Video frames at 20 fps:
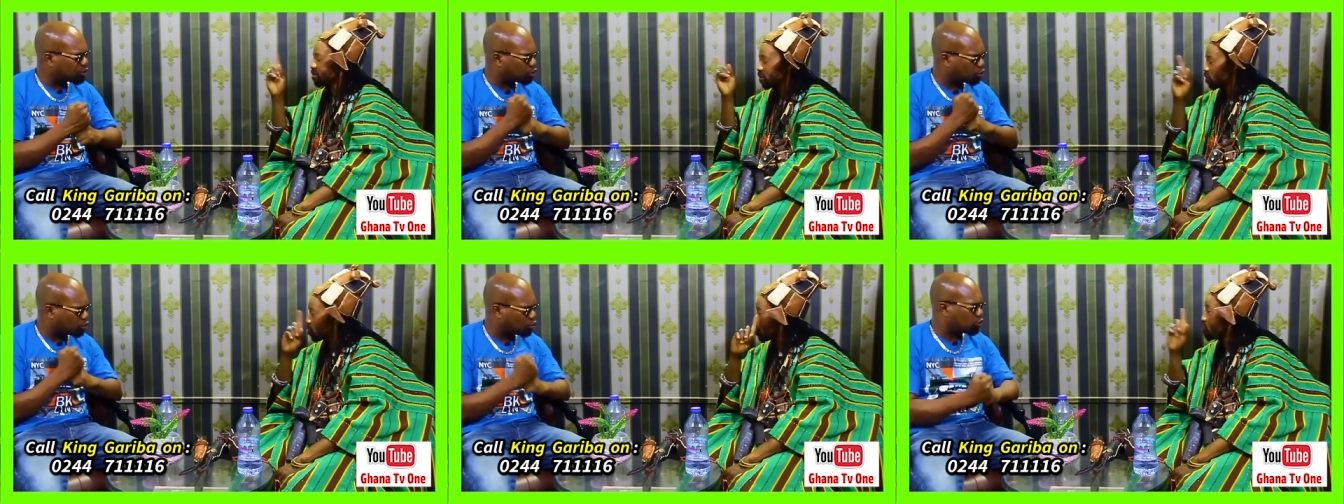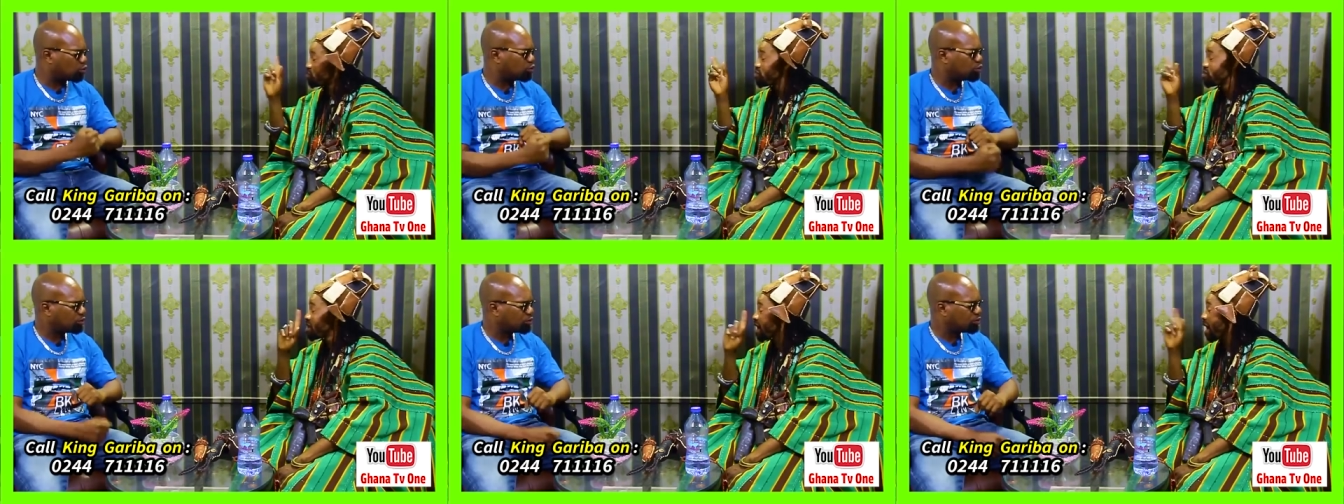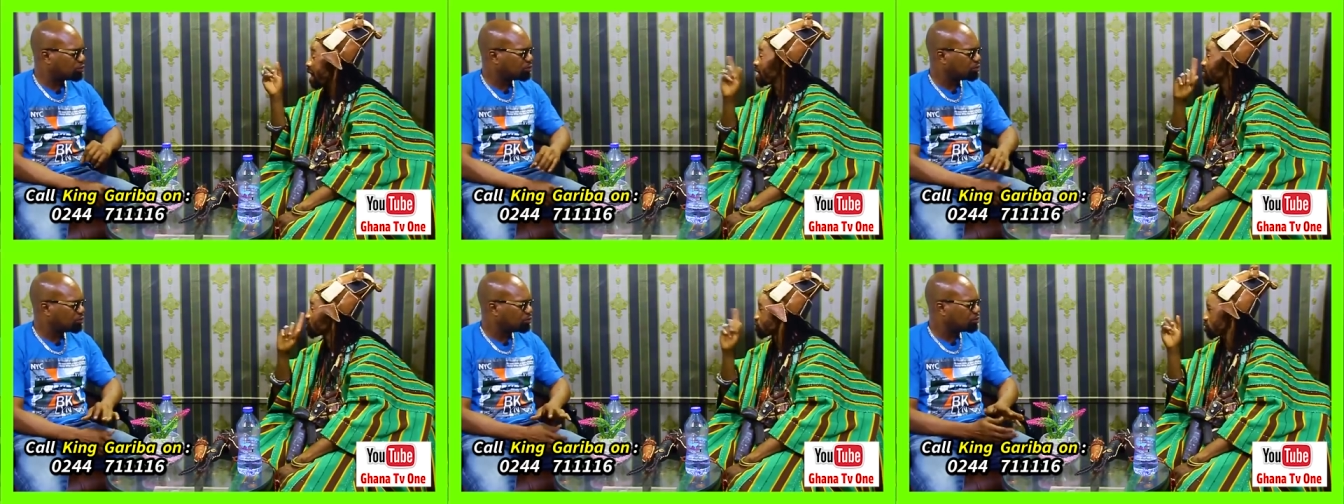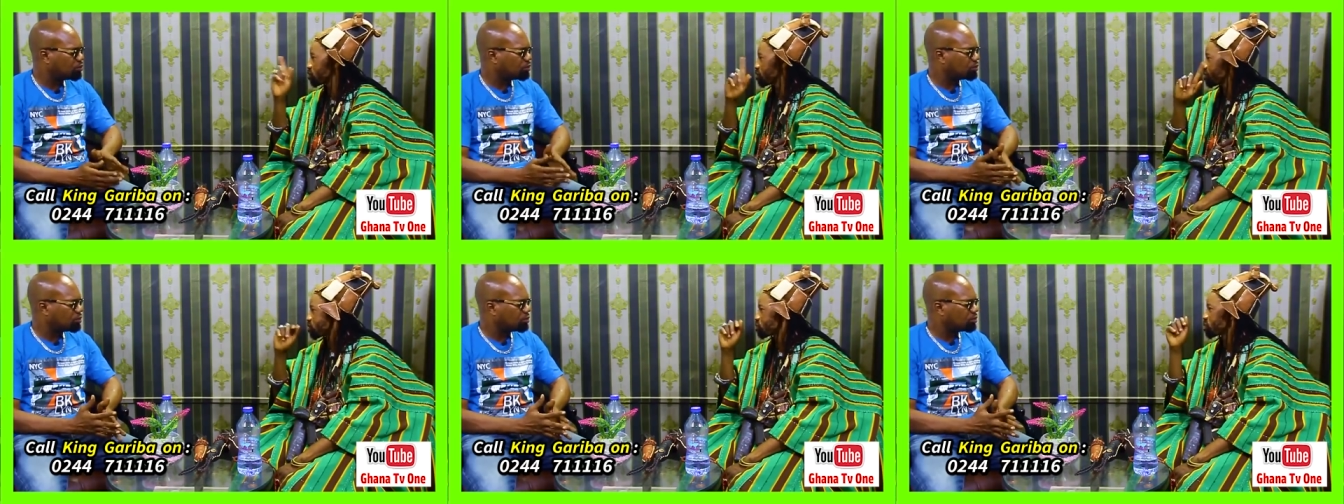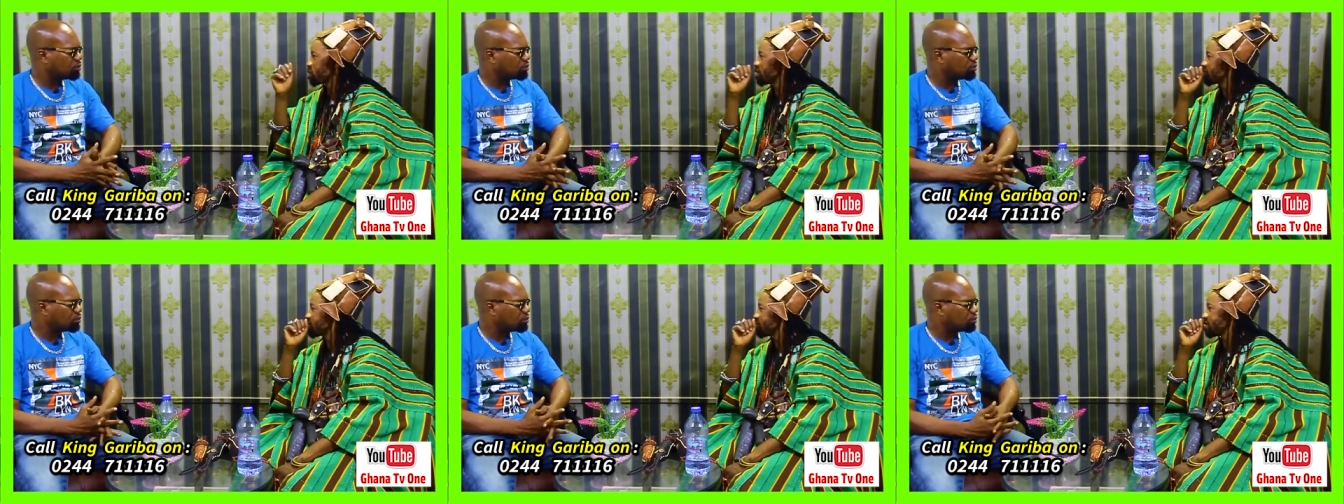is so. Obia's
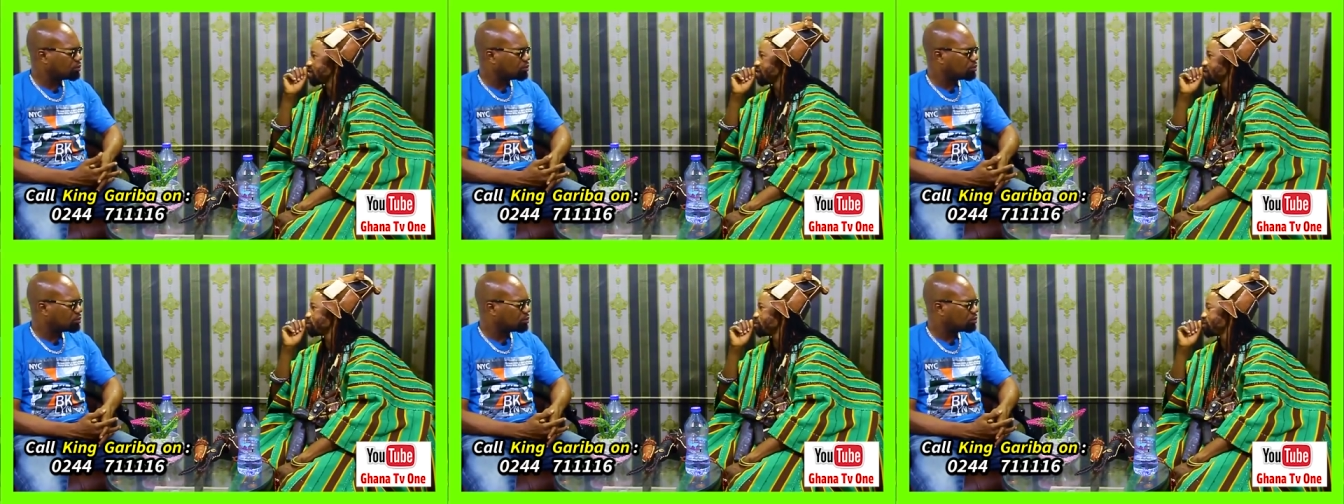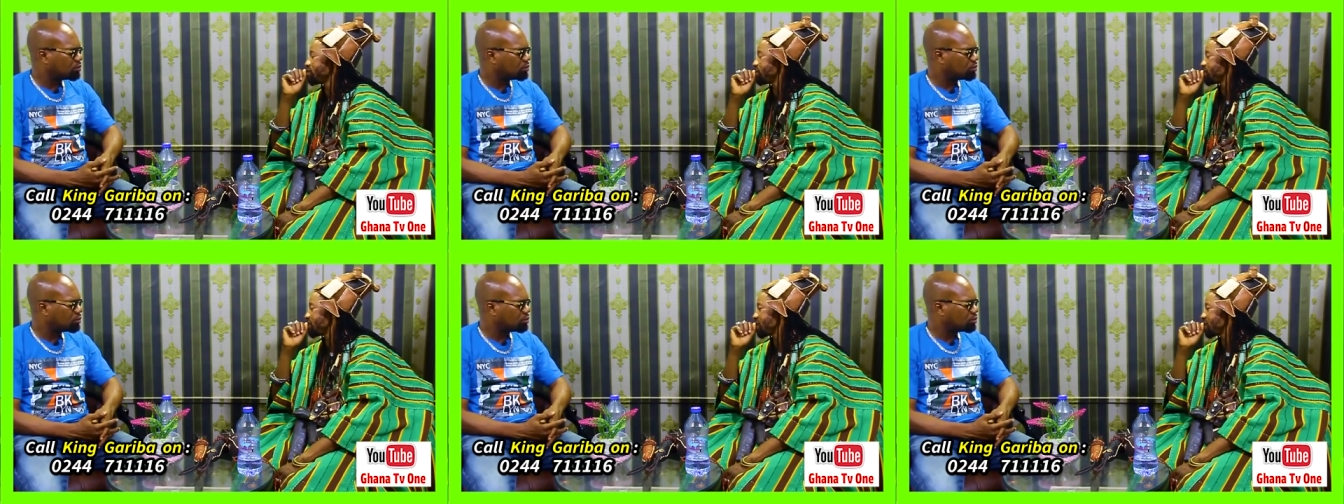spirit in young.